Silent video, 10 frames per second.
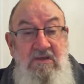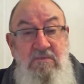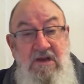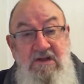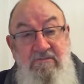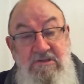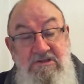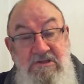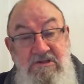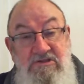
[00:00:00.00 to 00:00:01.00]
and part of
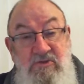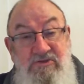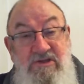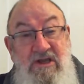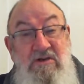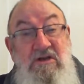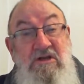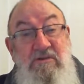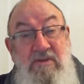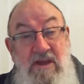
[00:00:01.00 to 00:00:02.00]
mission is also
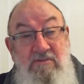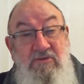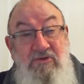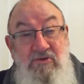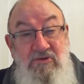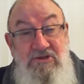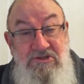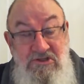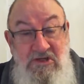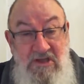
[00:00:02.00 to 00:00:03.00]
to be able to
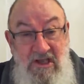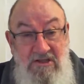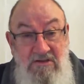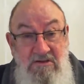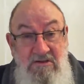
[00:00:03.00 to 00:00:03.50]
discern that